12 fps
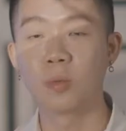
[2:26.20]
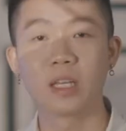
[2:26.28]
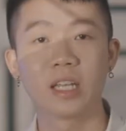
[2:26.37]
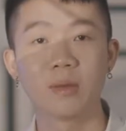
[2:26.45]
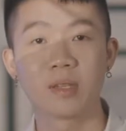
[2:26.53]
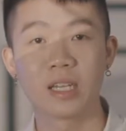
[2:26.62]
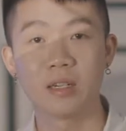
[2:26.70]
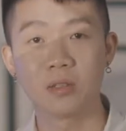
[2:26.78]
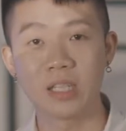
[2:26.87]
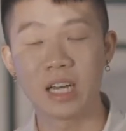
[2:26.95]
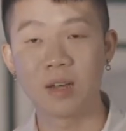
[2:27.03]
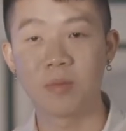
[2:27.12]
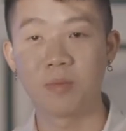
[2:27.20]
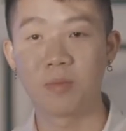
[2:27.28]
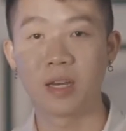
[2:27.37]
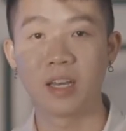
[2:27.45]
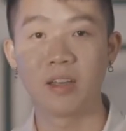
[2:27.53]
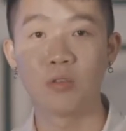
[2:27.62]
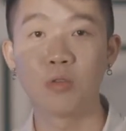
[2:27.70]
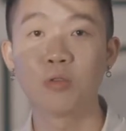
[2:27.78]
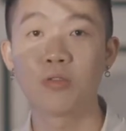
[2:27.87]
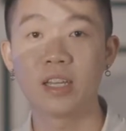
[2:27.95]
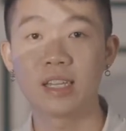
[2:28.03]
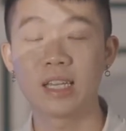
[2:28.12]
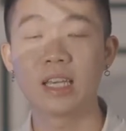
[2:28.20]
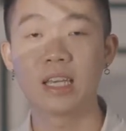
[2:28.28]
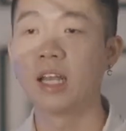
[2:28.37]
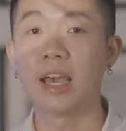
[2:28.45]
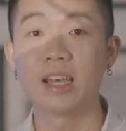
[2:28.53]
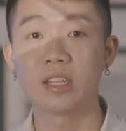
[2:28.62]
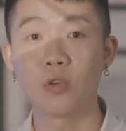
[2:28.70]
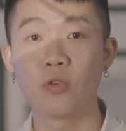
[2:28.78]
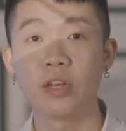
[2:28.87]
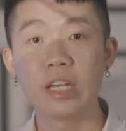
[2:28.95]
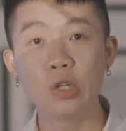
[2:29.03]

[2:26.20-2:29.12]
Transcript: make them sound dumb by phrasing it. Like, as you already